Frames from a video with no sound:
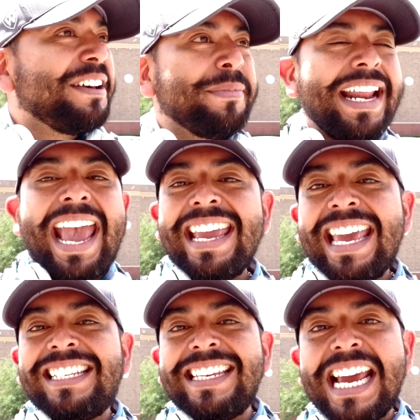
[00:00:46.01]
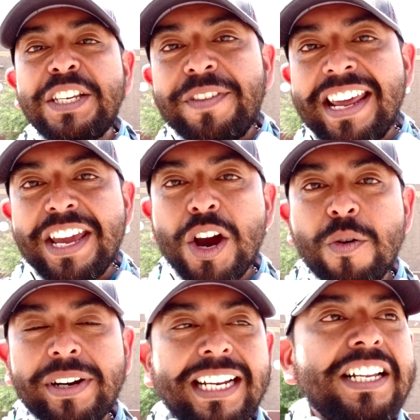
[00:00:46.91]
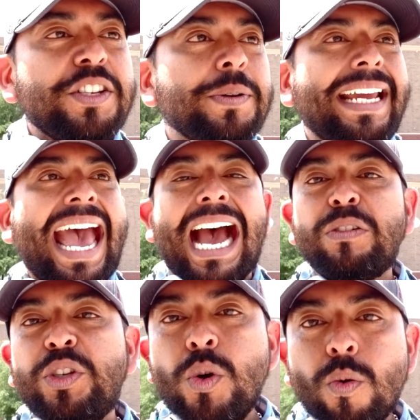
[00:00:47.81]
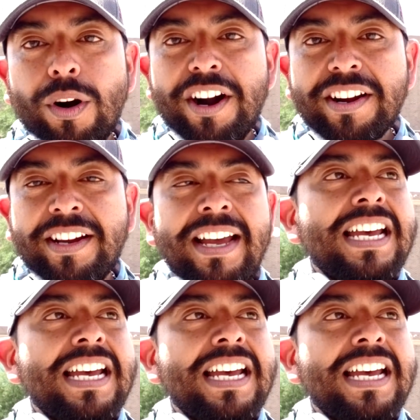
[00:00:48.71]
But hey, in today's video, we're gonna do a how to work